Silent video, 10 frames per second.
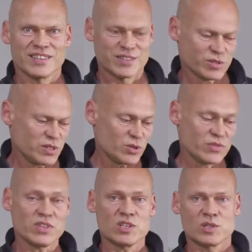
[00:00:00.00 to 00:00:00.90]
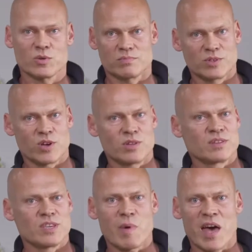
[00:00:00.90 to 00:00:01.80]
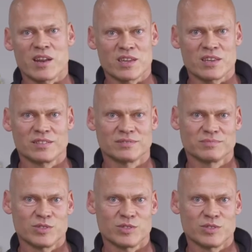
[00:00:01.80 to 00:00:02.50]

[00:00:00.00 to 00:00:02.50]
considered finished. You can keep adding,